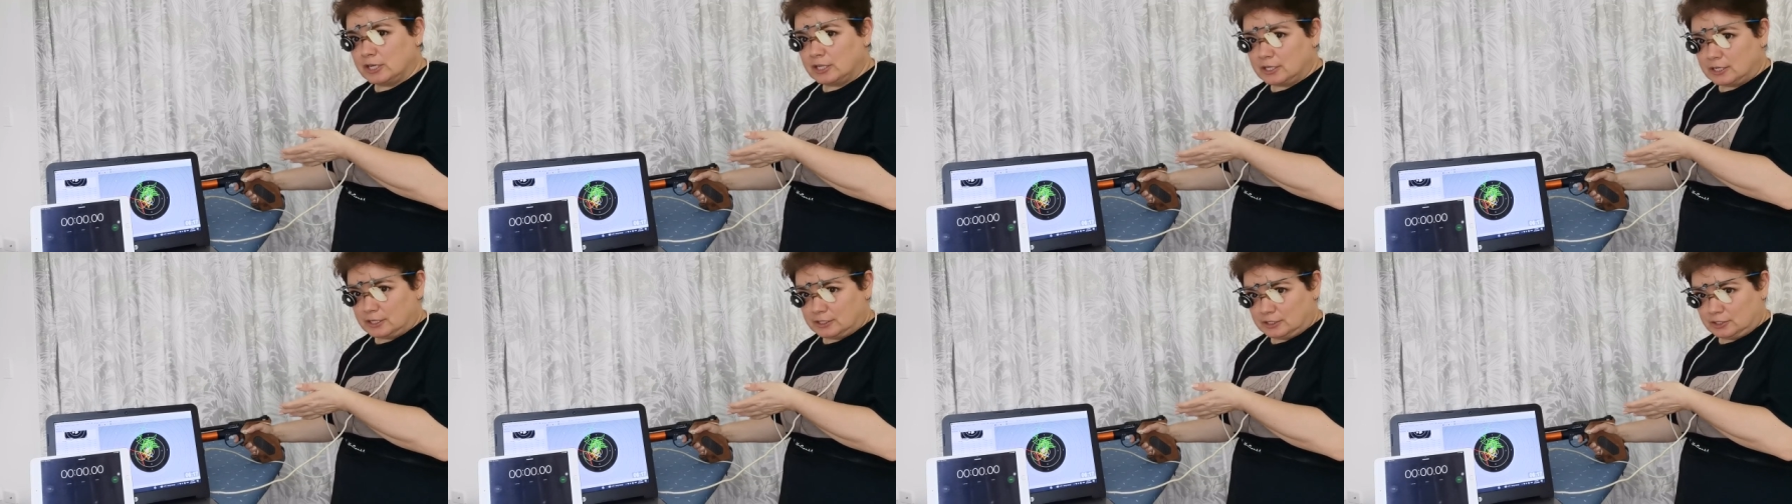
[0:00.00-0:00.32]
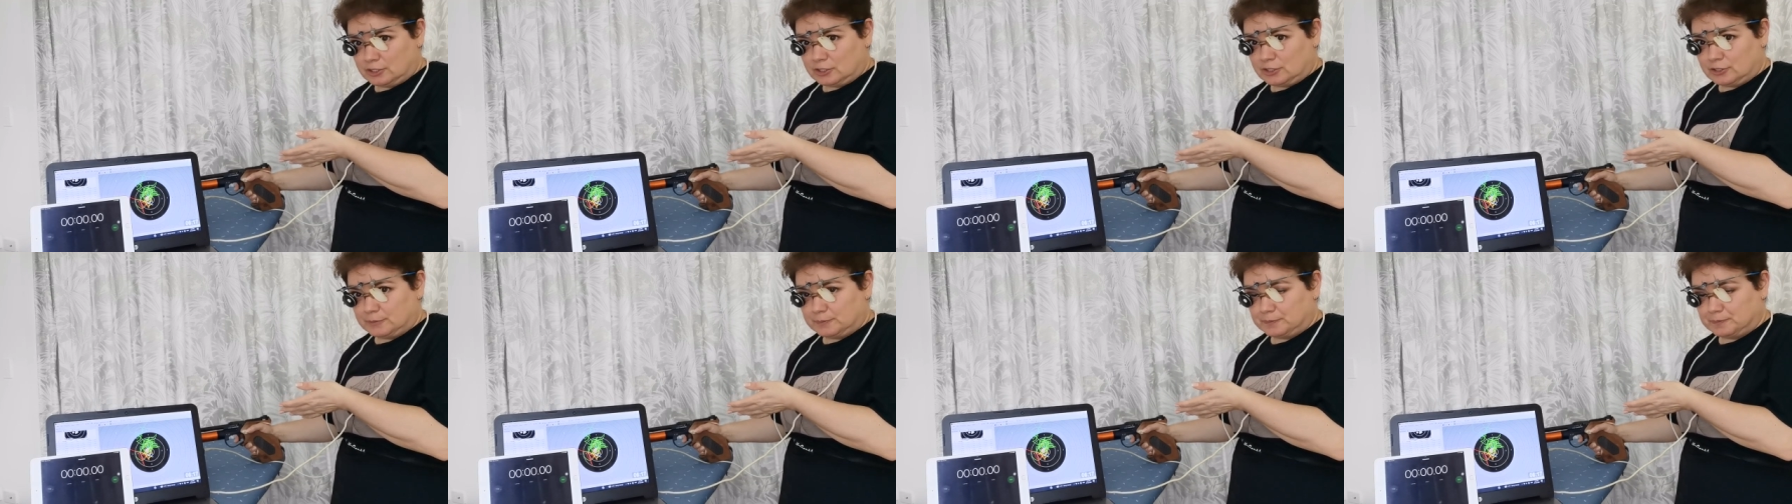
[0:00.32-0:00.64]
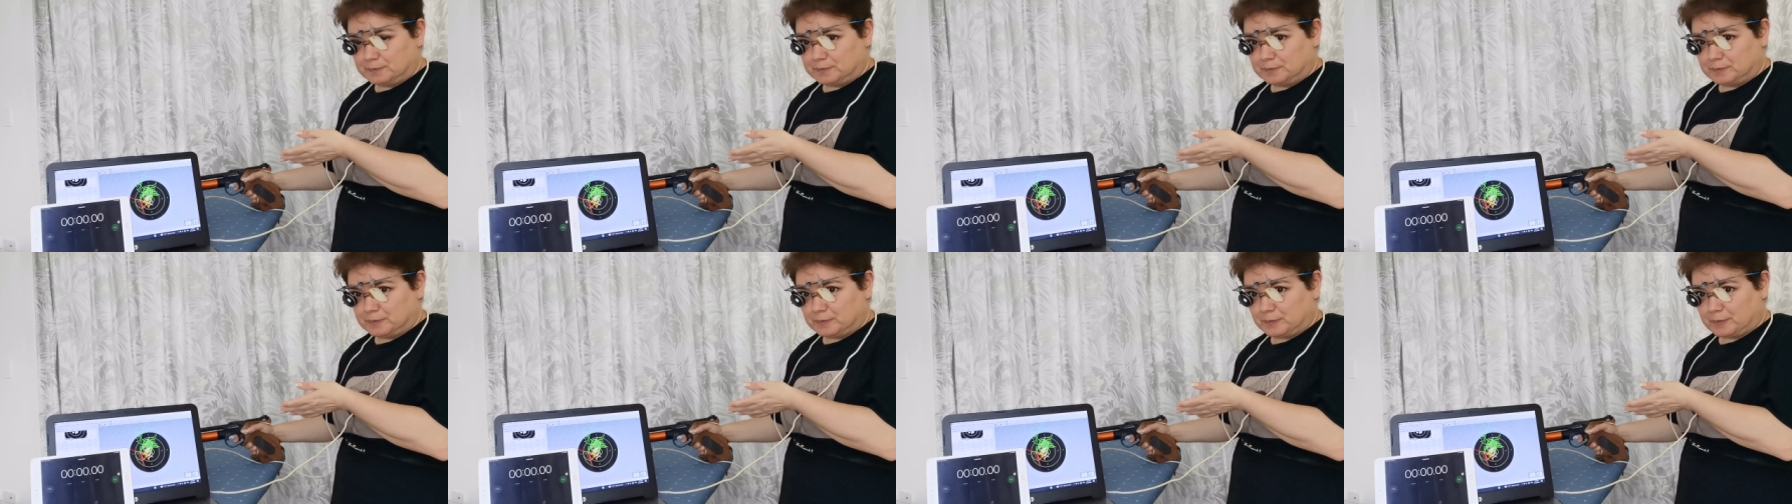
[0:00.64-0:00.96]

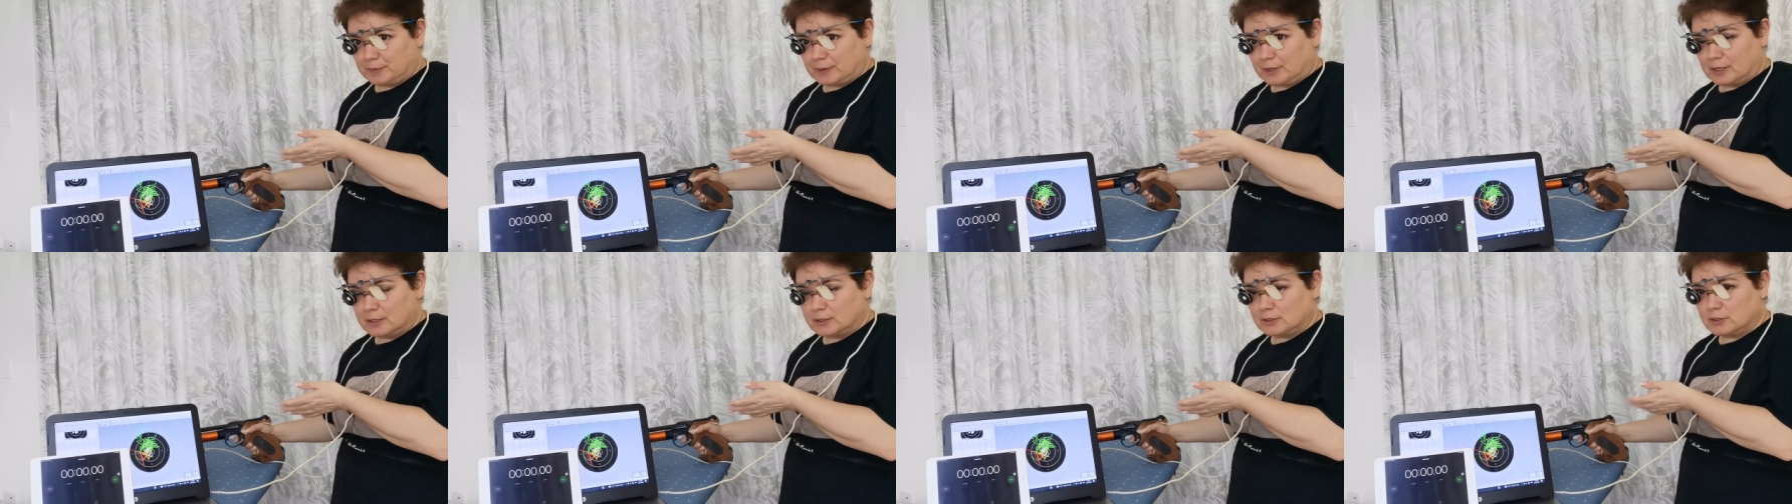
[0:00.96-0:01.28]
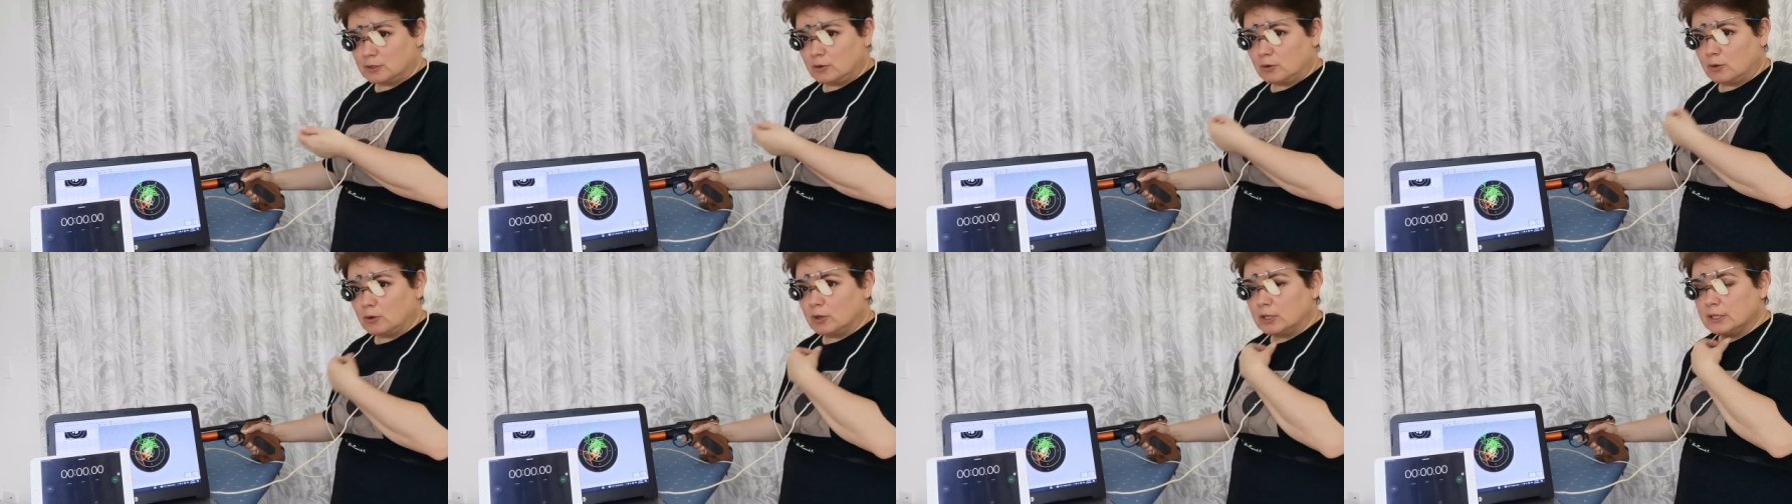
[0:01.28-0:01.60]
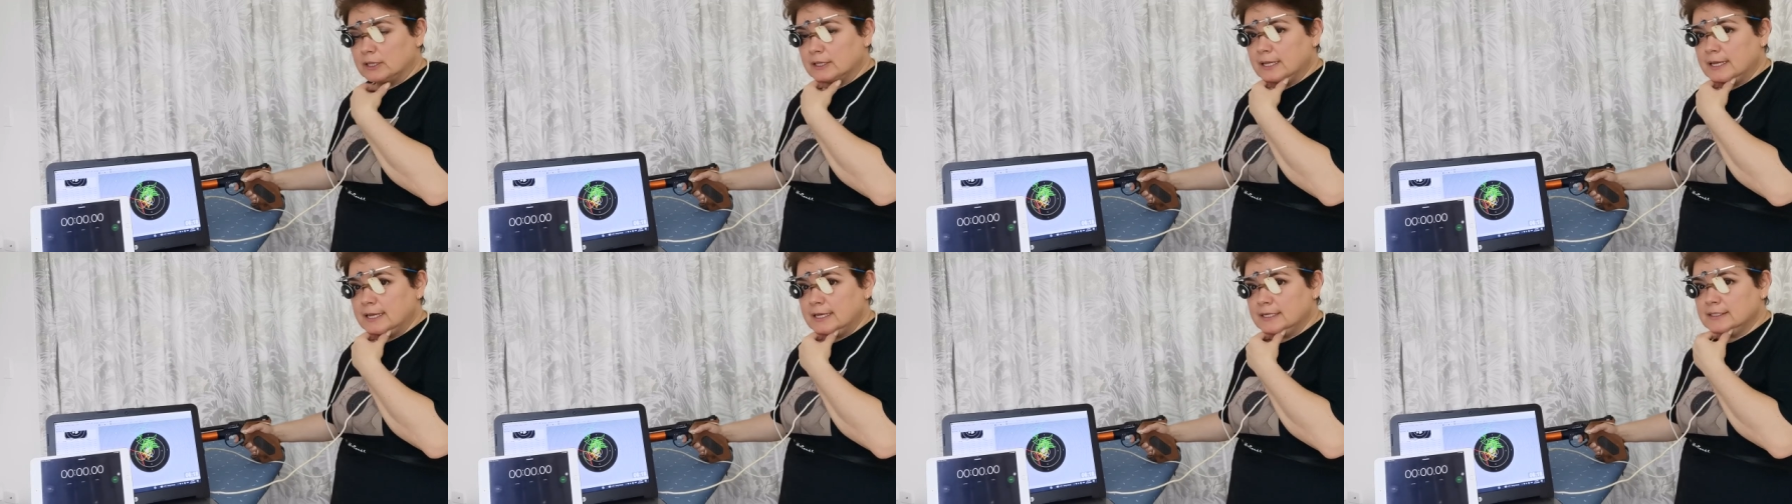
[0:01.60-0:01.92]
challenge.
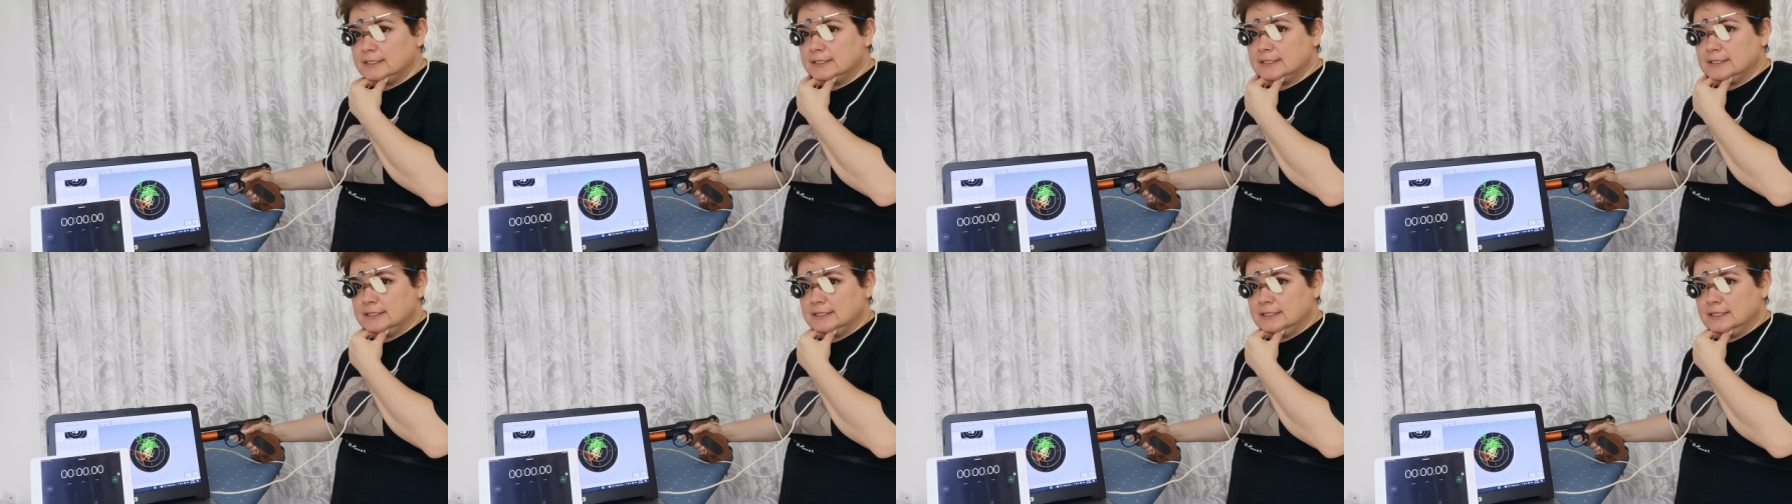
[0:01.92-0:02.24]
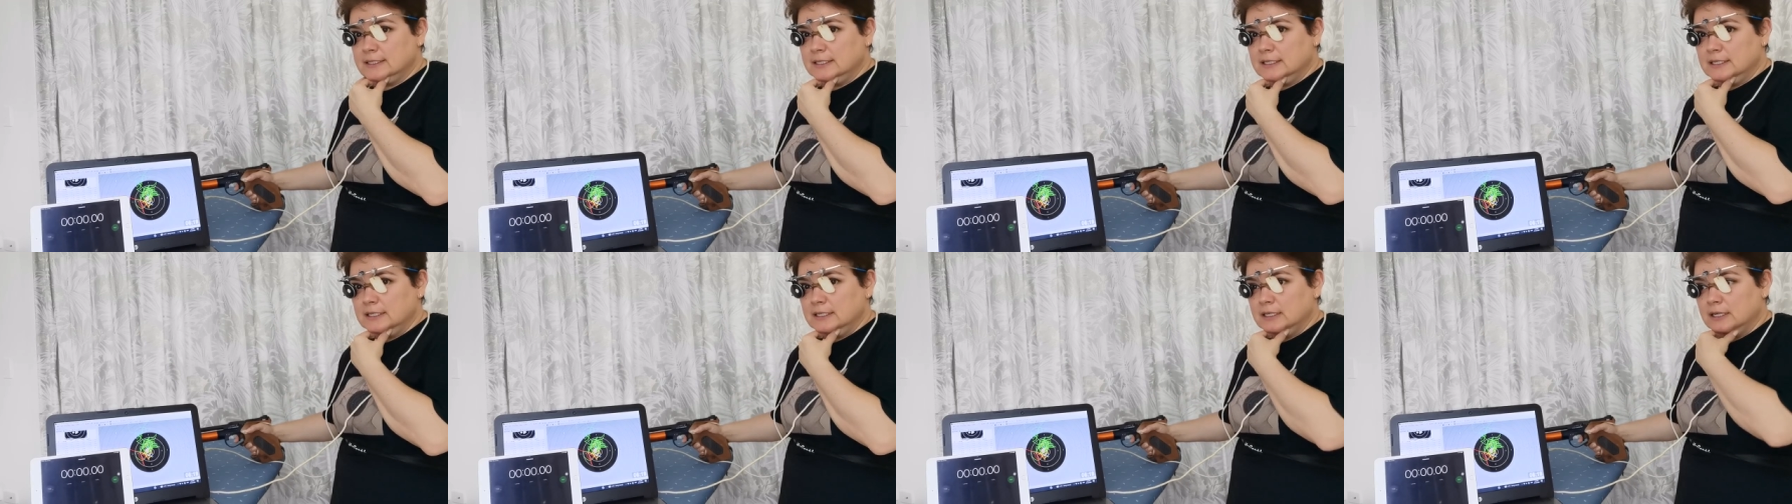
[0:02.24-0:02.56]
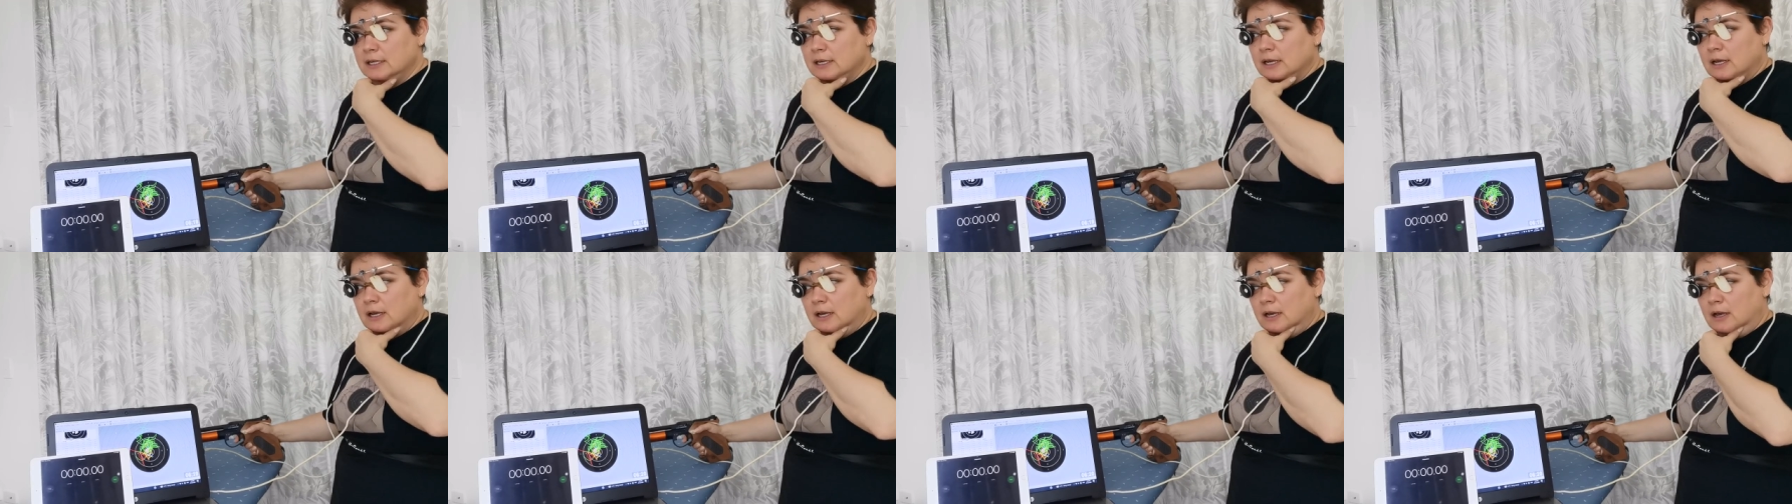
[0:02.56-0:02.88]
So let's
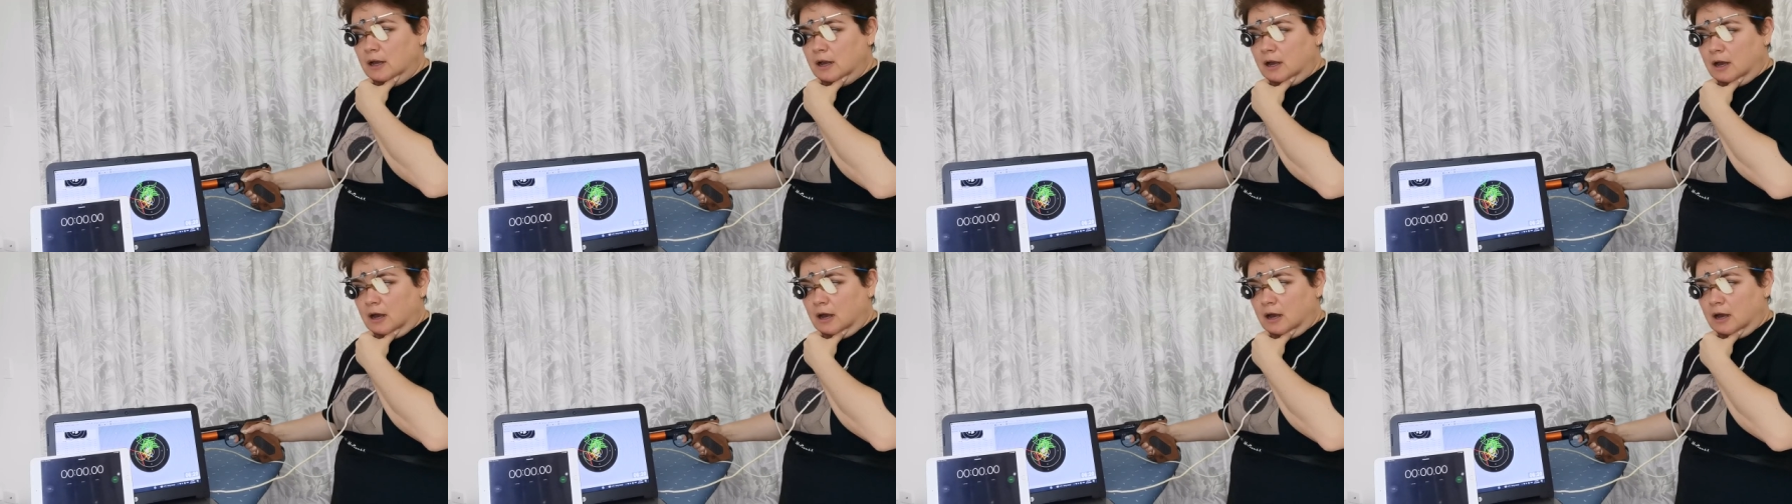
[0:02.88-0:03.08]
see